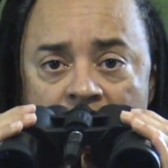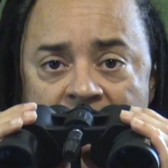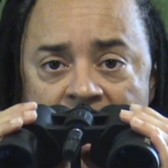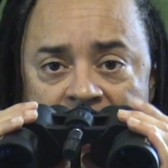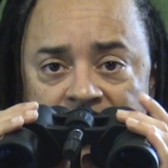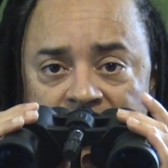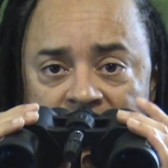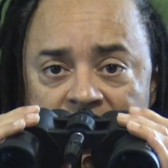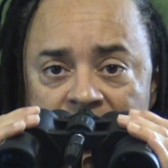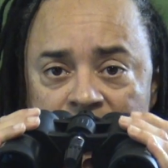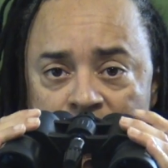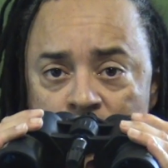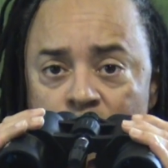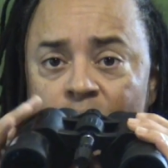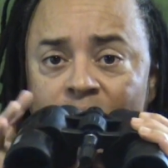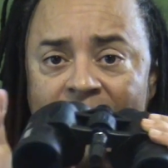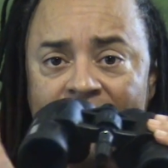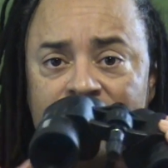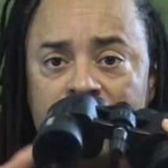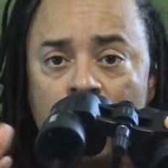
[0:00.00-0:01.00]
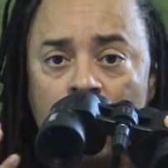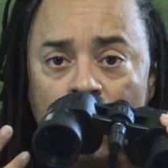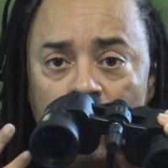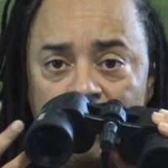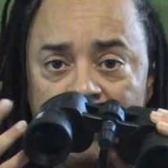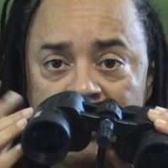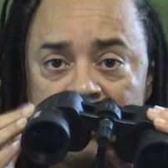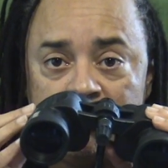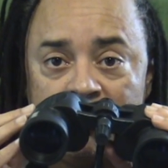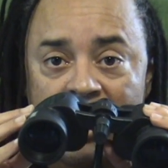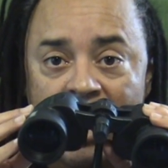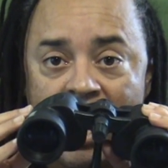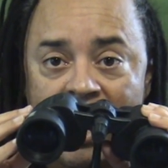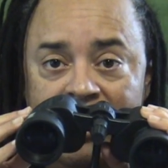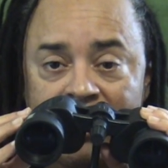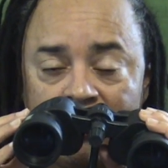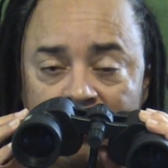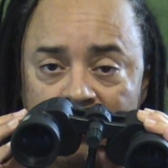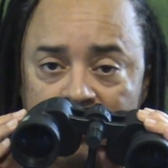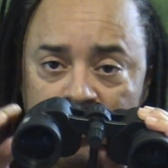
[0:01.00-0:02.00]
And then you don't have to hold these
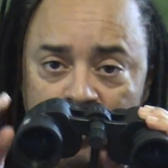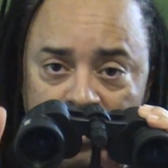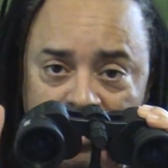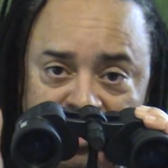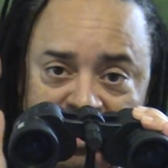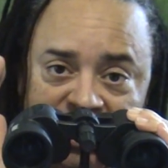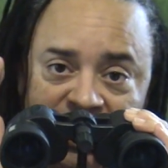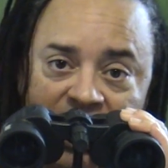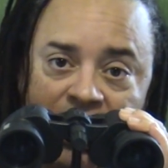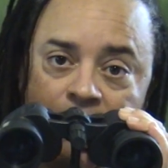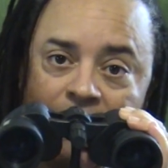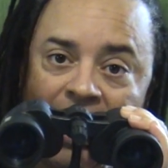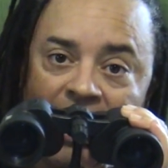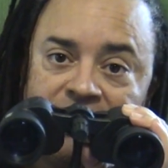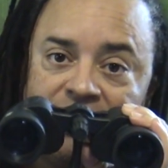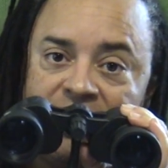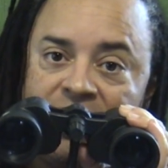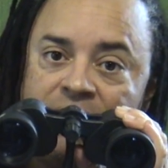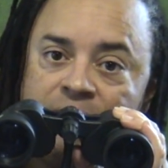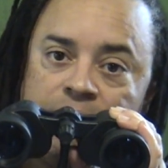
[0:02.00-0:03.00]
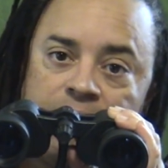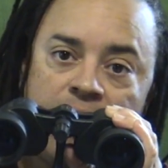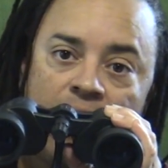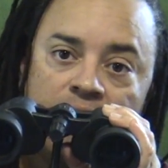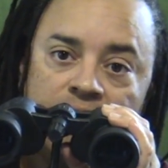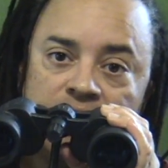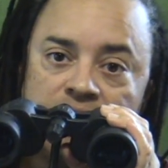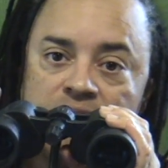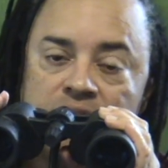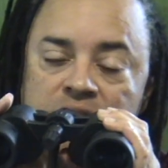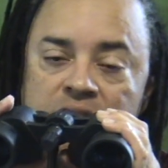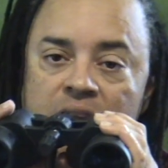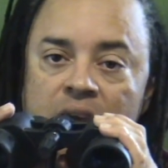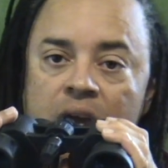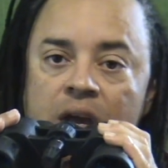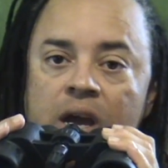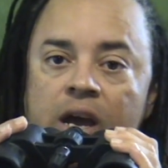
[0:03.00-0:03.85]
binoculars. You can set them out to that farthest